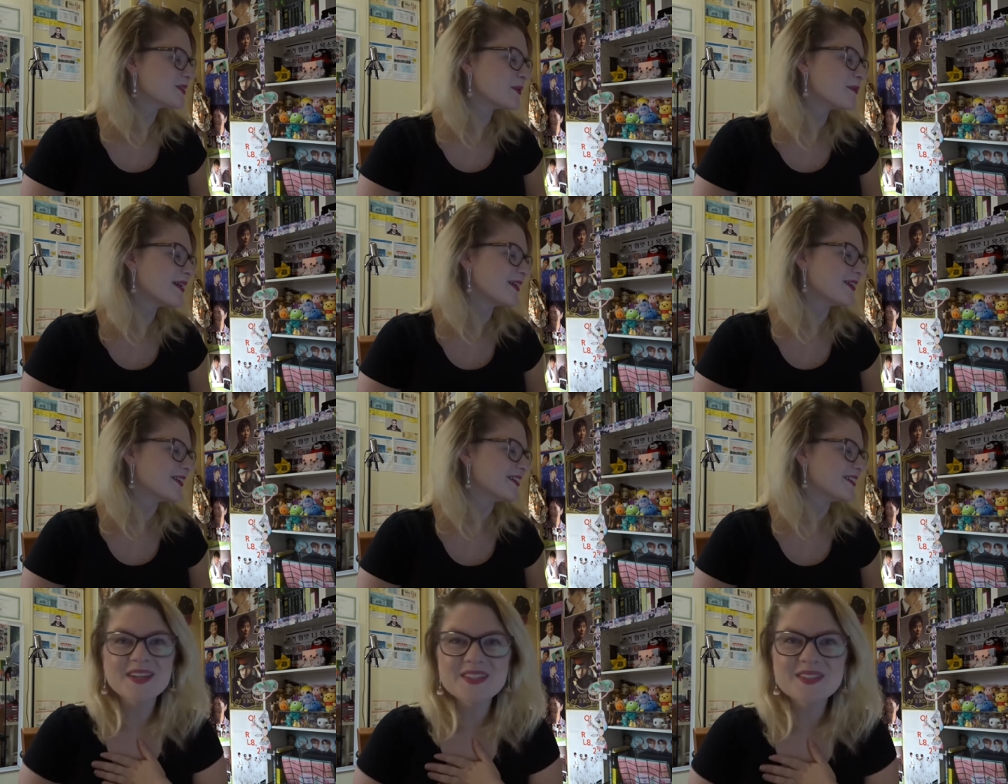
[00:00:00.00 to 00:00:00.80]
oh my
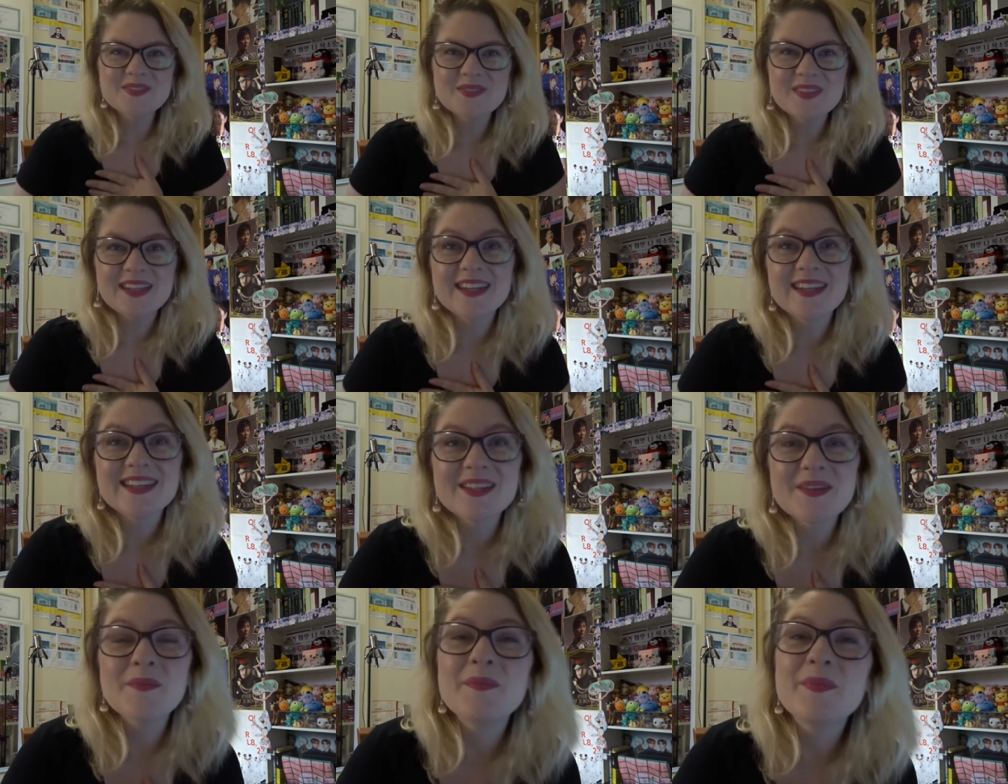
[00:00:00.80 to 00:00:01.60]
god. Um
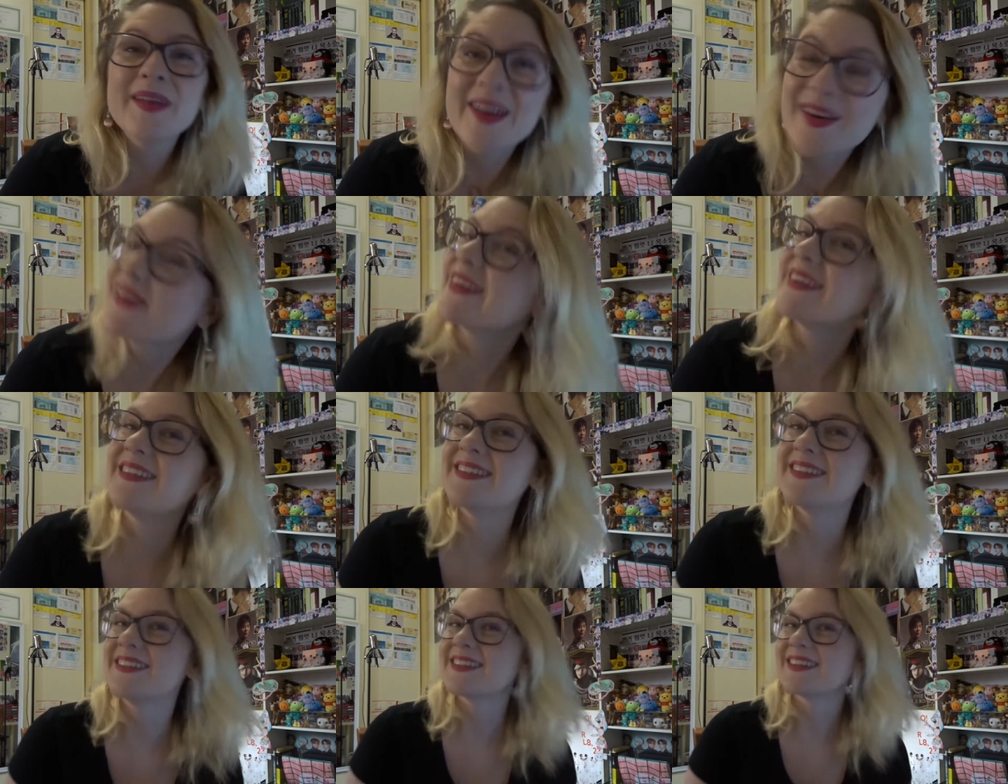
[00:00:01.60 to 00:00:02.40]

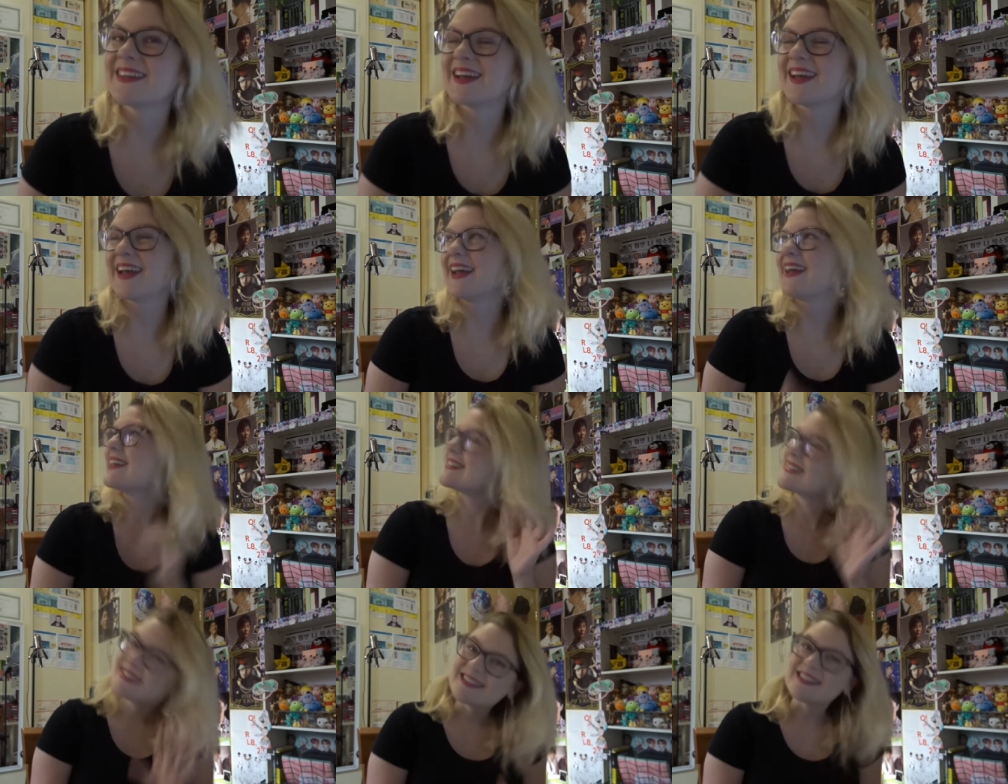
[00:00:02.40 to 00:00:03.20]
beyond
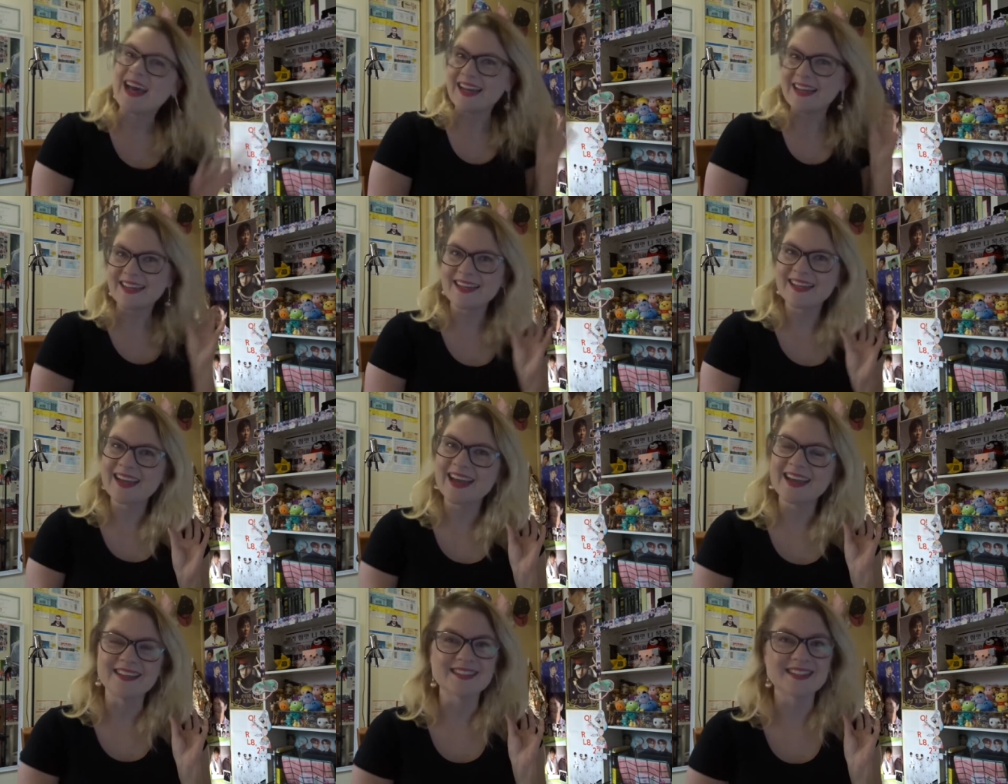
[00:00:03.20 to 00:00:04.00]
ecstatic
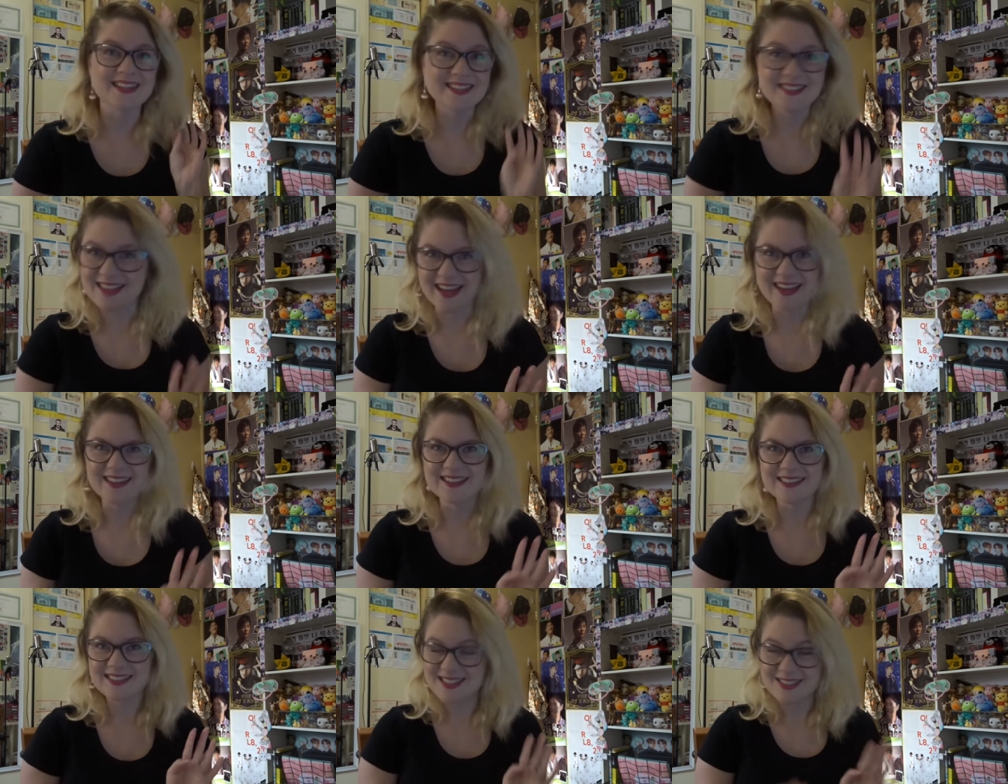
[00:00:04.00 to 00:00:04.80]
and
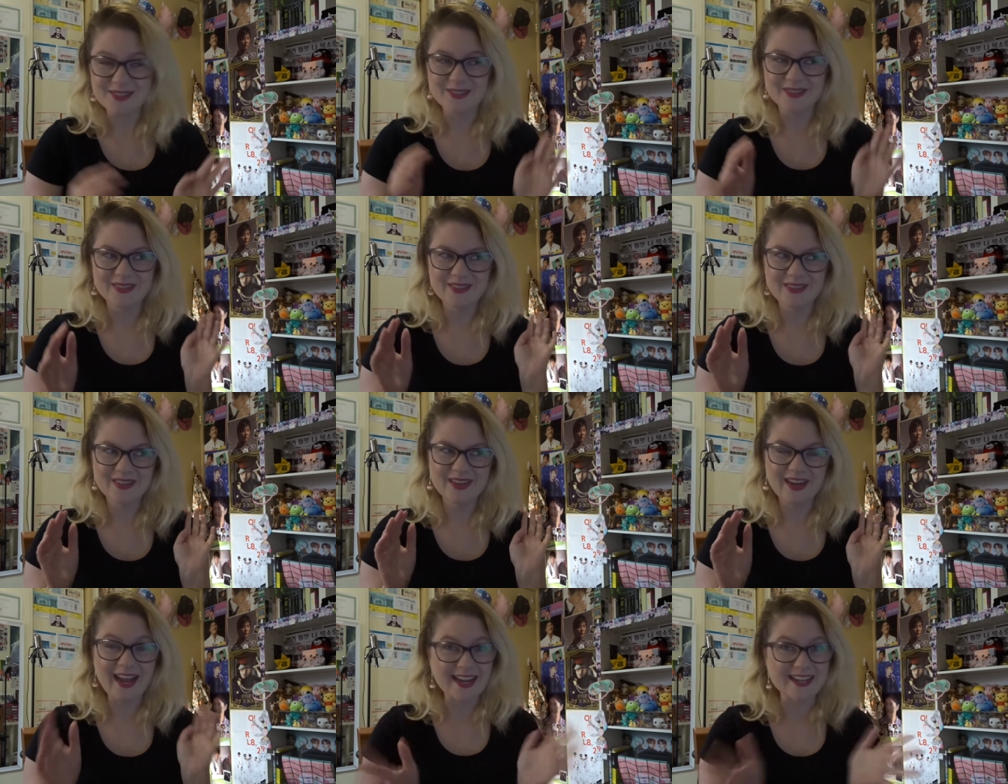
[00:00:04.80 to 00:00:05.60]
excited to
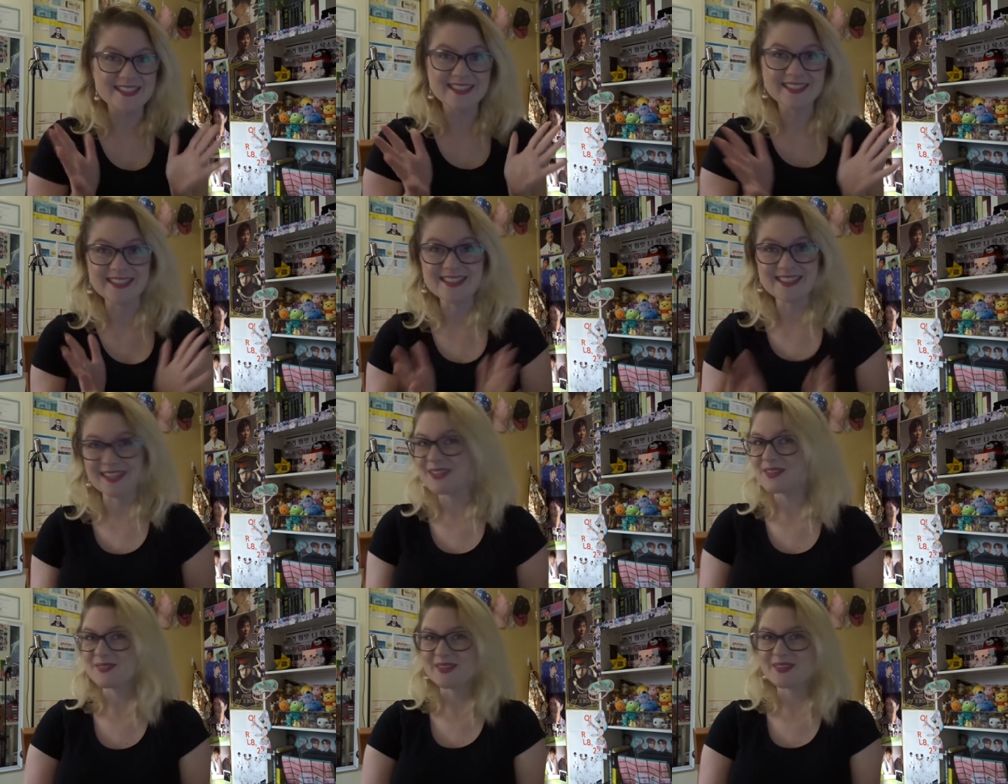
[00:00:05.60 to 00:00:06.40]
actually see
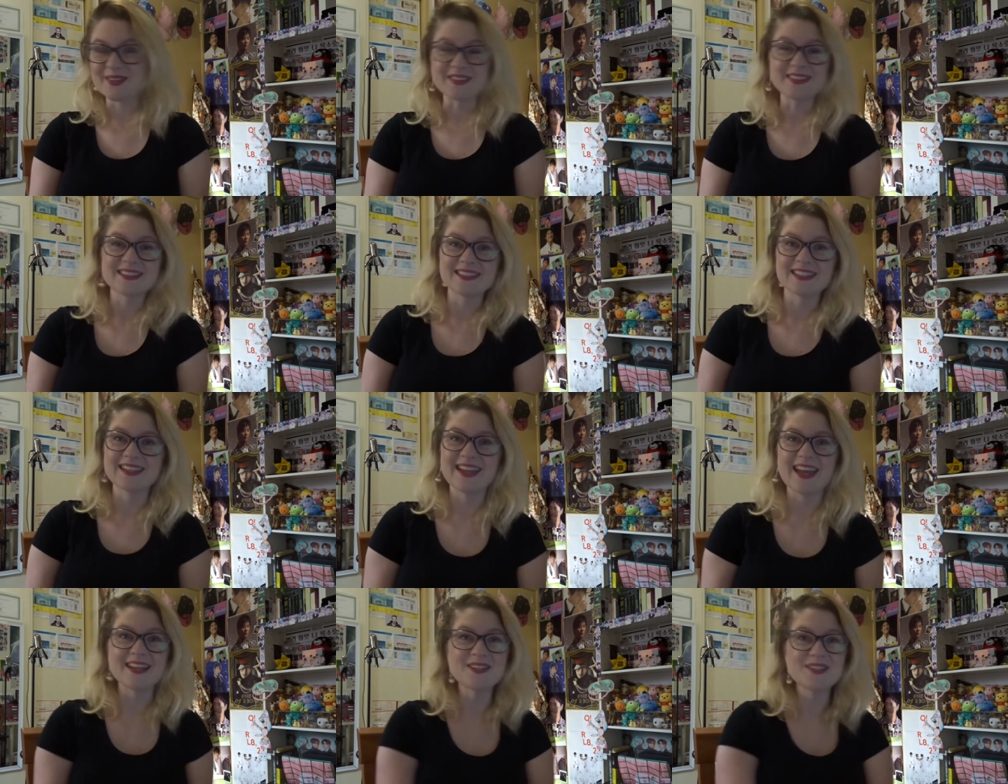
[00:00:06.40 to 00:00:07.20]
them in concert
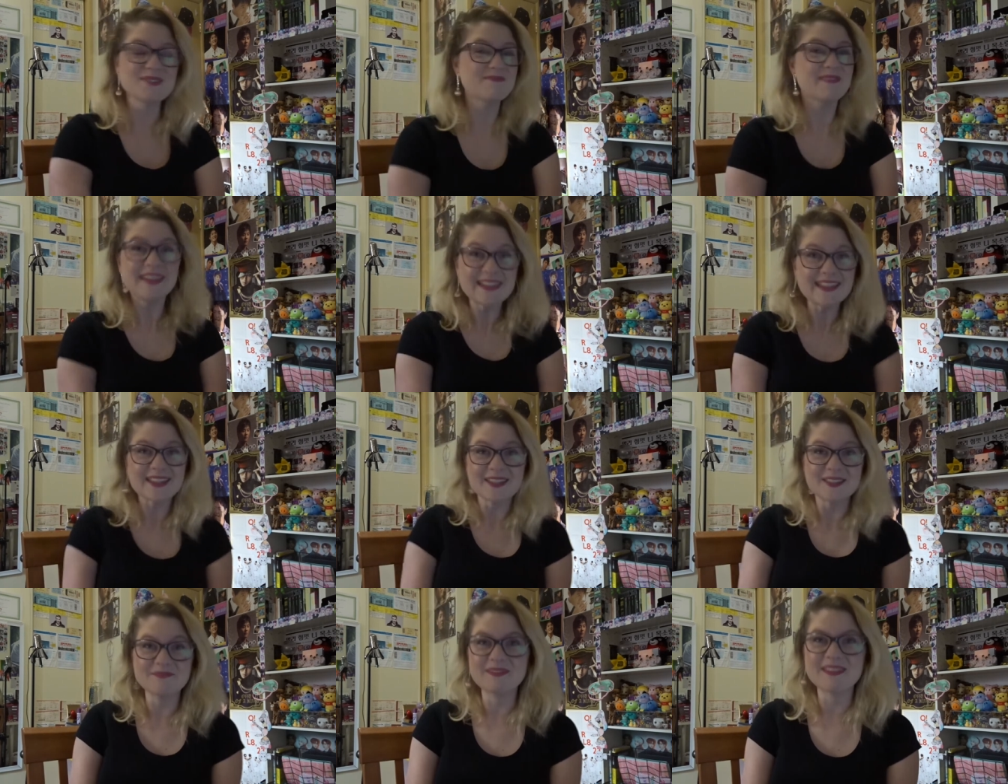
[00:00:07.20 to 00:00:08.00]
and to meet
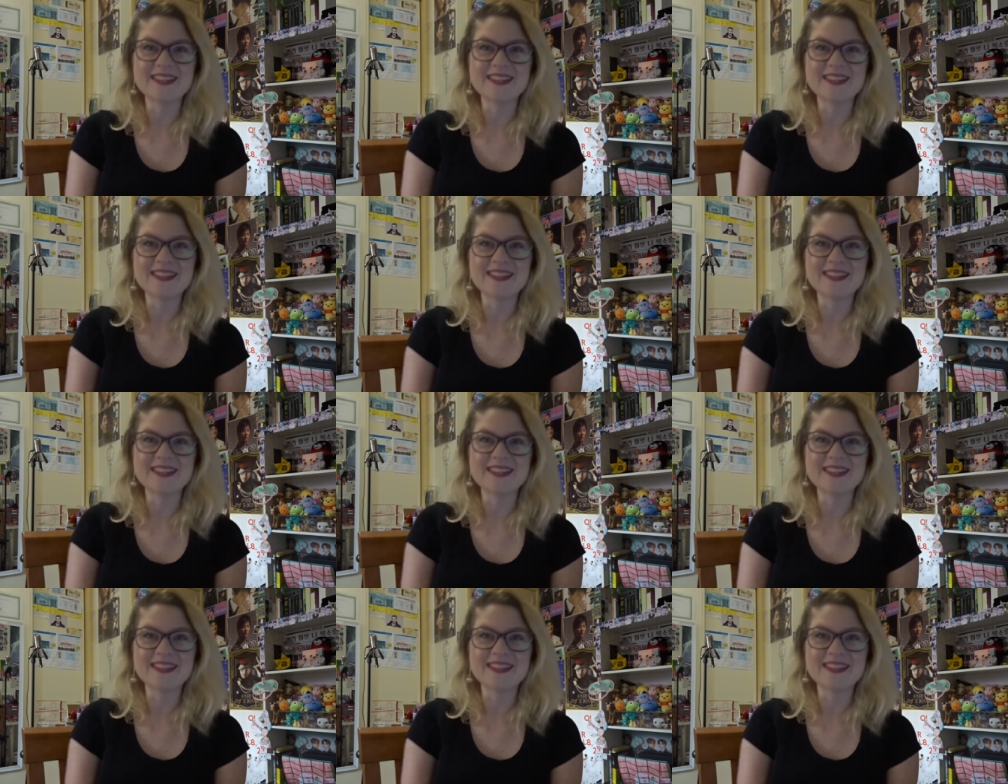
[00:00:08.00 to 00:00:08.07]
them.